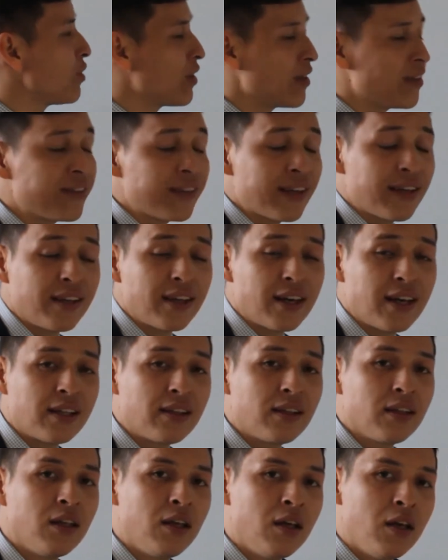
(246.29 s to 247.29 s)
you can say
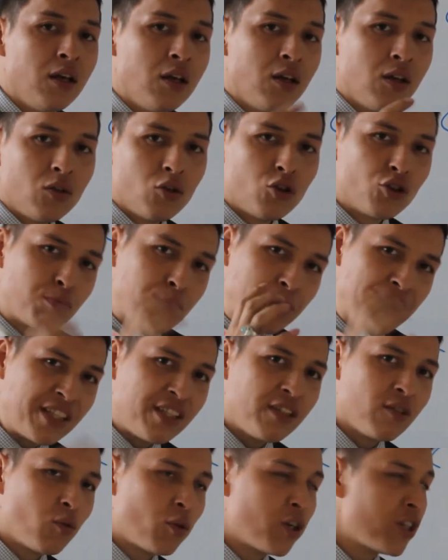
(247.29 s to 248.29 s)
that those
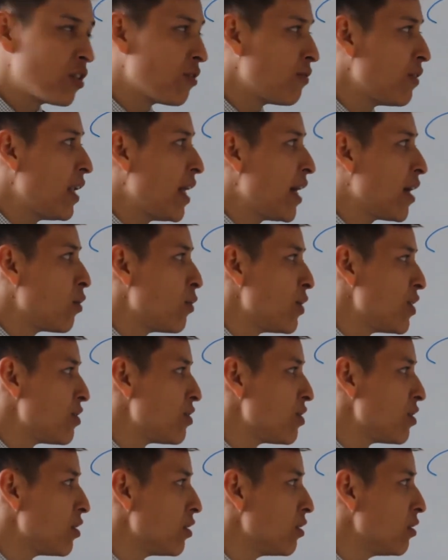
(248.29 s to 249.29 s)
basic words of a
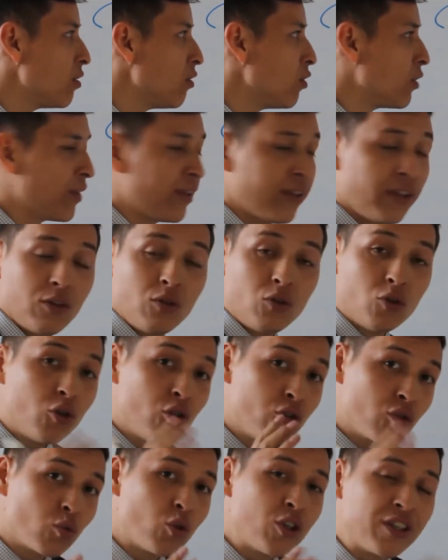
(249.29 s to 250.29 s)
language or
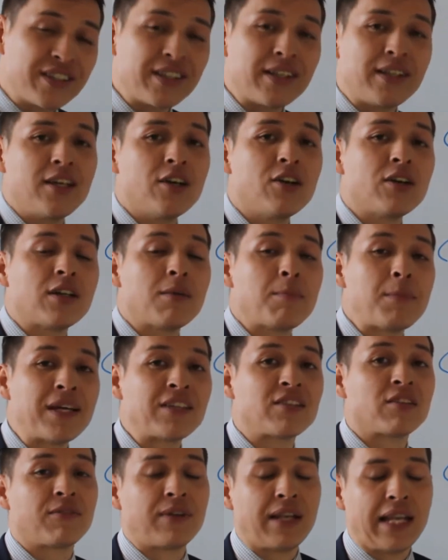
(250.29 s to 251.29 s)
those words that they are the
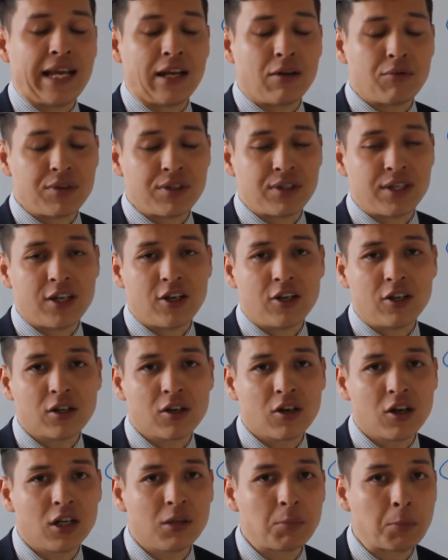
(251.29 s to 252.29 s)
base of a language they are
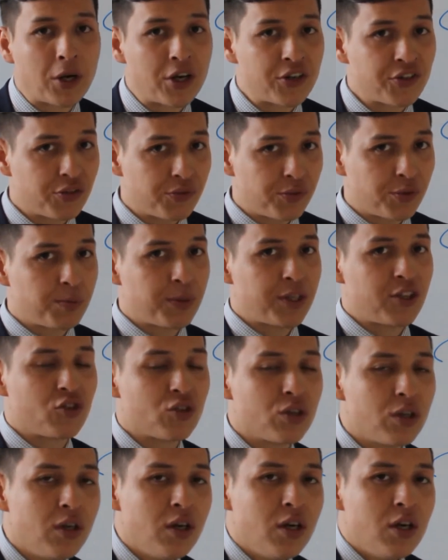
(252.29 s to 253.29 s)
called parts of
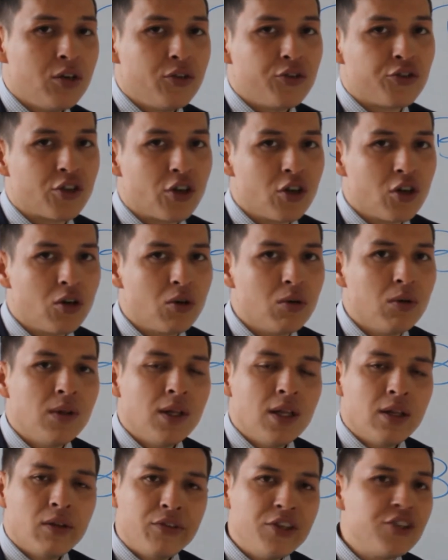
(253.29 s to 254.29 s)
speech so
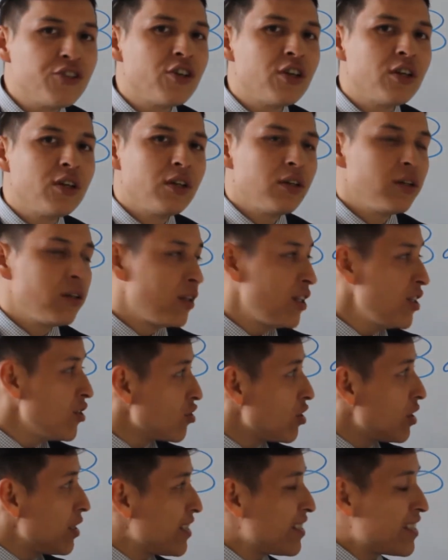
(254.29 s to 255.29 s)
these are these
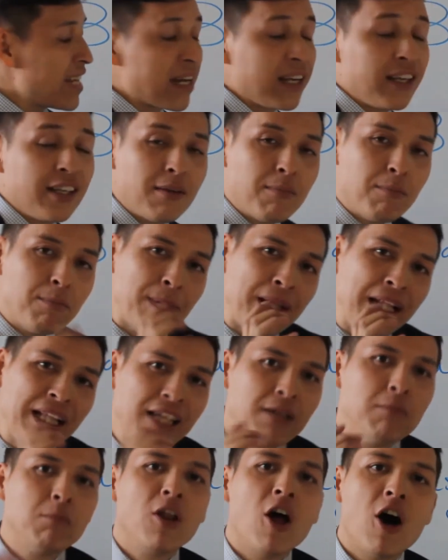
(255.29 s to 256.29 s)
are exactly the
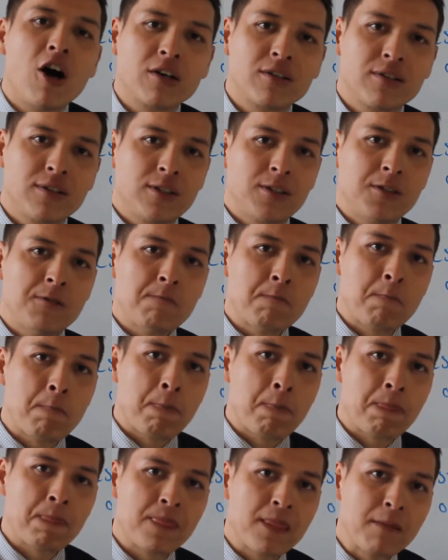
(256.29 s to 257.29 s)
building blocks
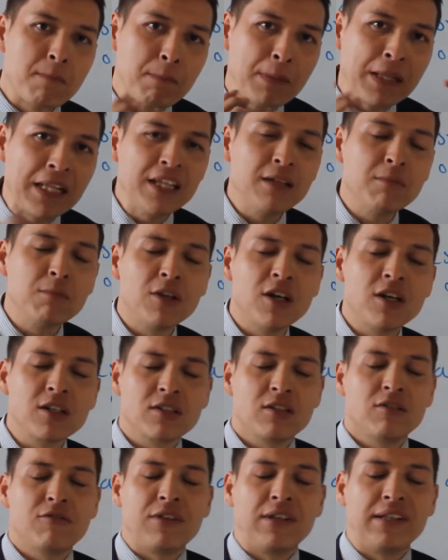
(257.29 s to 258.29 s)
the building
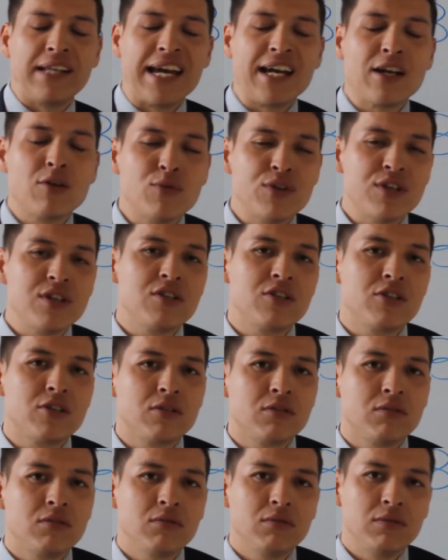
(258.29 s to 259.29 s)
blocks of a language
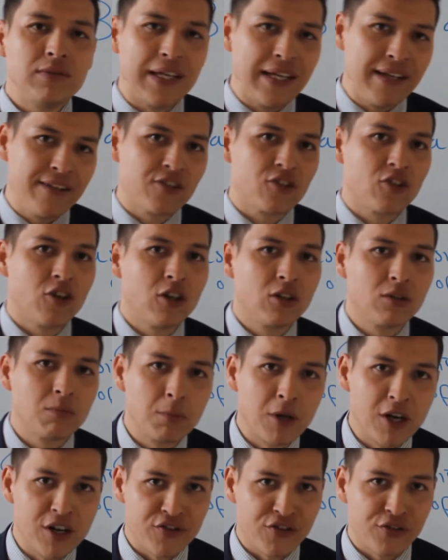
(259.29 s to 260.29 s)
that is called
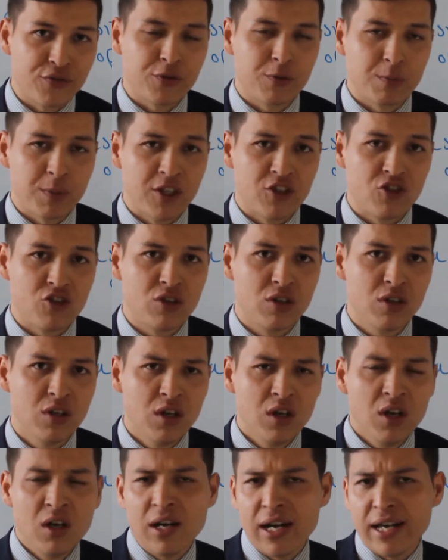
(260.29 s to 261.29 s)
parts of speech
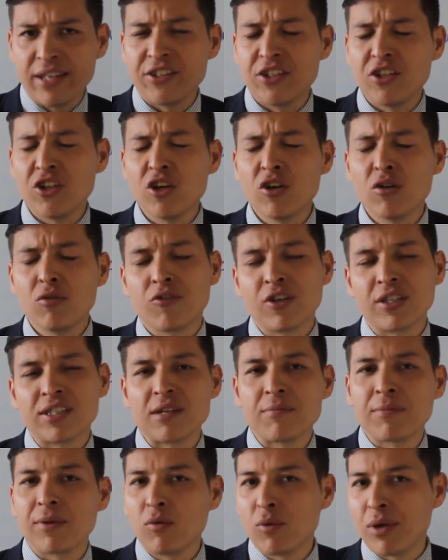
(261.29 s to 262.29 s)
as you know for
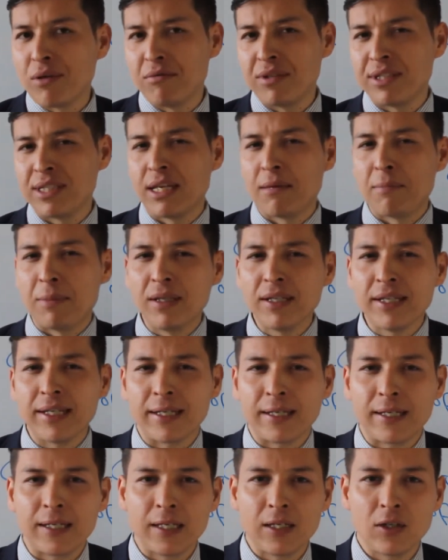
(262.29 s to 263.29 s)
example when we see a
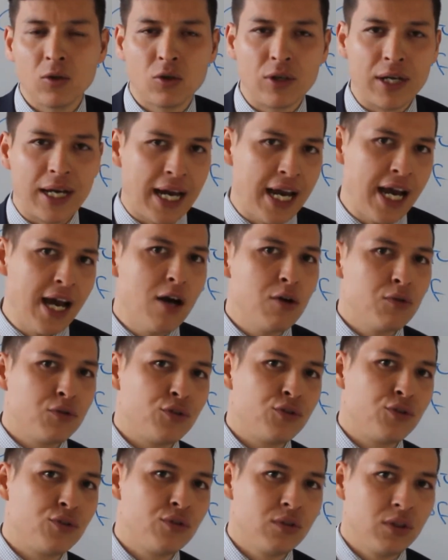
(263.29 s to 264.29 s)
building or a
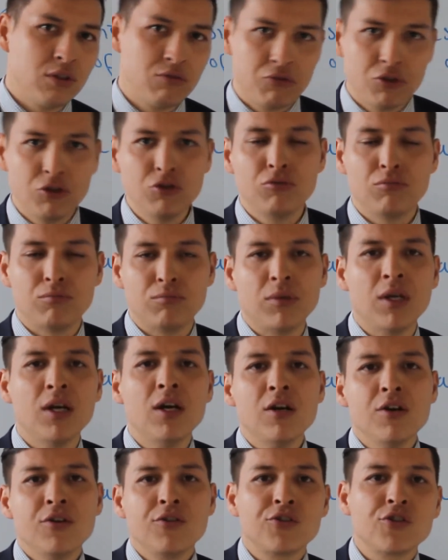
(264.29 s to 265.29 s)
house a room
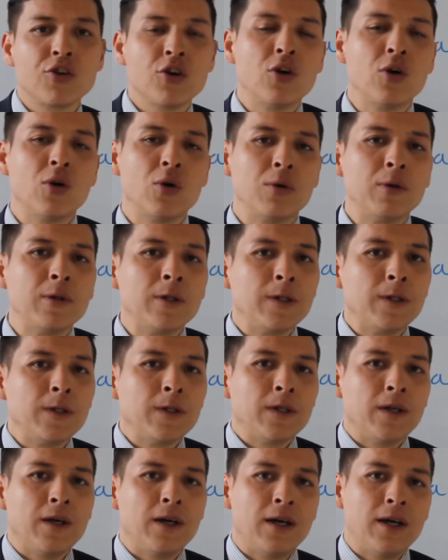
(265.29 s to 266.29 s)
so
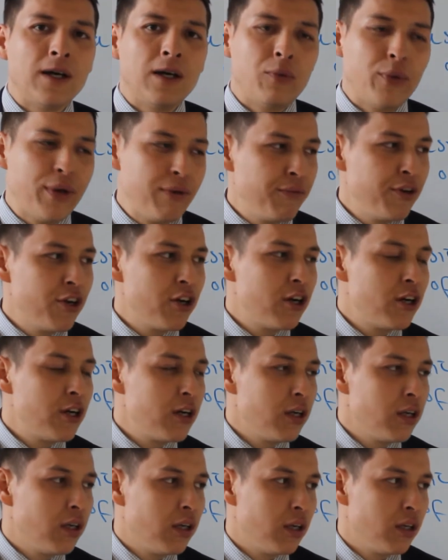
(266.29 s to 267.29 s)
uh, when we
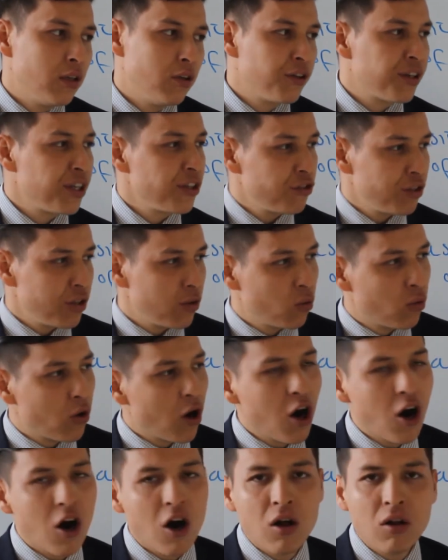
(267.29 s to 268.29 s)
are uh, looking to the
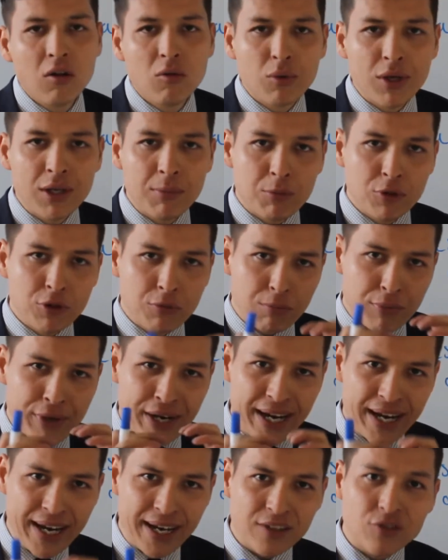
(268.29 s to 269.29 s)
wall we put
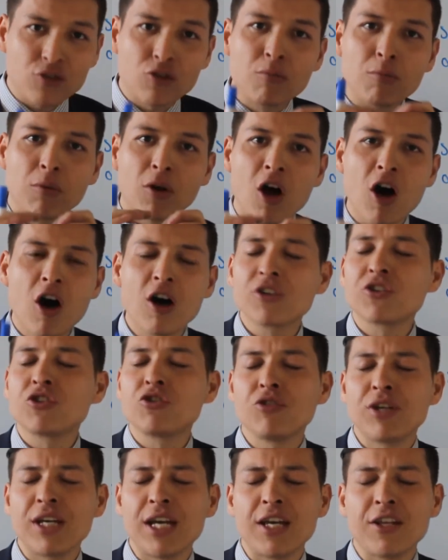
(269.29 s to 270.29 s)
bricks or blocks
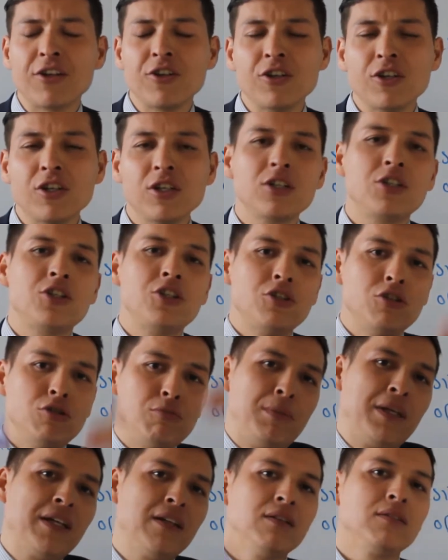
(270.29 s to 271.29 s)
together to
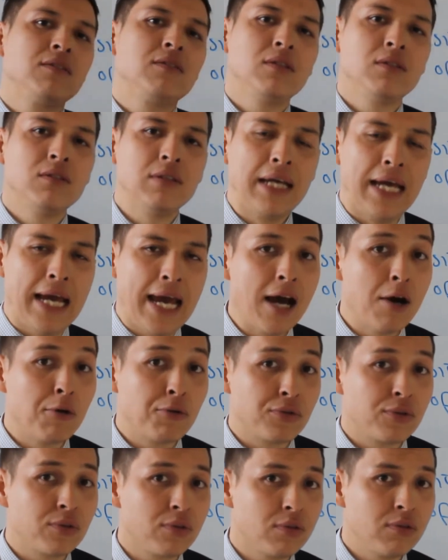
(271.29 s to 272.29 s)
build a
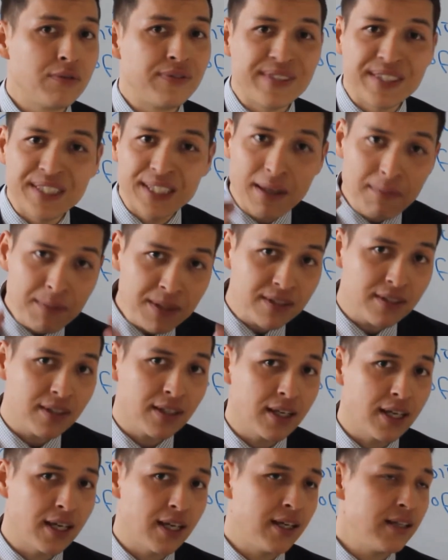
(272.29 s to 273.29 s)
house same is the
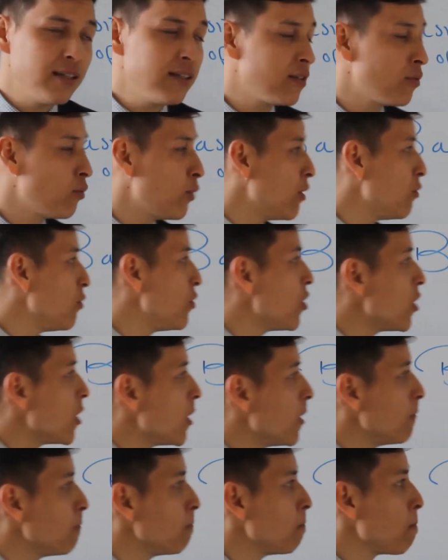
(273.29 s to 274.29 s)
case when we
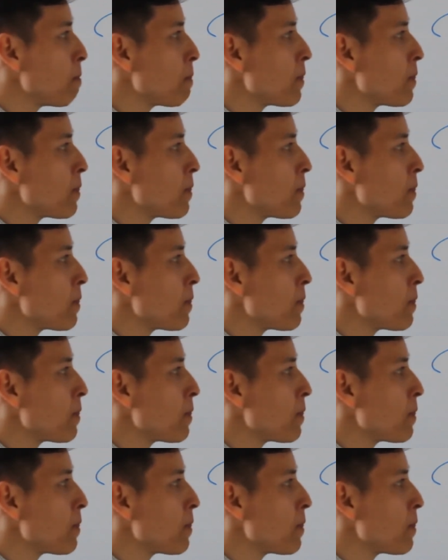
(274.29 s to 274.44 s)
are